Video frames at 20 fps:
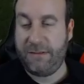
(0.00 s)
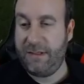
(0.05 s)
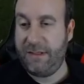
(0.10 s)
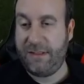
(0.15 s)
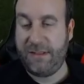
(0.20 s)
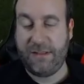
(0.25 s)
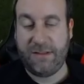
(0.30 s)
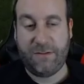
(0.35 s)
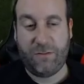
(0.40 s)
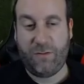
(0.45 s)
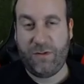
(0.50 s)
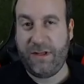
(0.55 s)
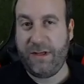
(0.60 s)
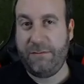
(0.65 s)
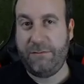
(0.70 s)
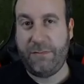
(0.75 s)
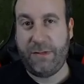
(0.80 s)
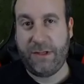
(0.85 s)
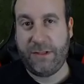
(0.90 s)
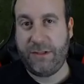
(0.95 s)
This is a
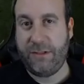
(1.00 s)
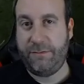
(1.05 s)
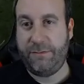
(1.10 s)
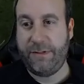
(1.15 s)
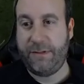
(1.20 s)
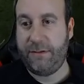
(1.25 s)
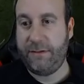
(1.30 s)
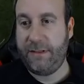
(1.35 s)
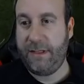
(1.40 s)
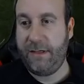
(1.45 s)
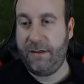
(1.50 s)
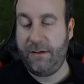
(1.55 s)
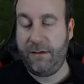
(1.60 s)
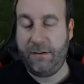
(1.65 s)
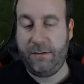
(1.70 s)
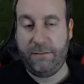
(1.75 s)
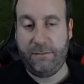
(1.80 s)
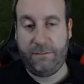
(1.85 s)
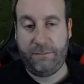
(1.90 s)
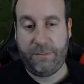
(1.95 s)
really budget build here,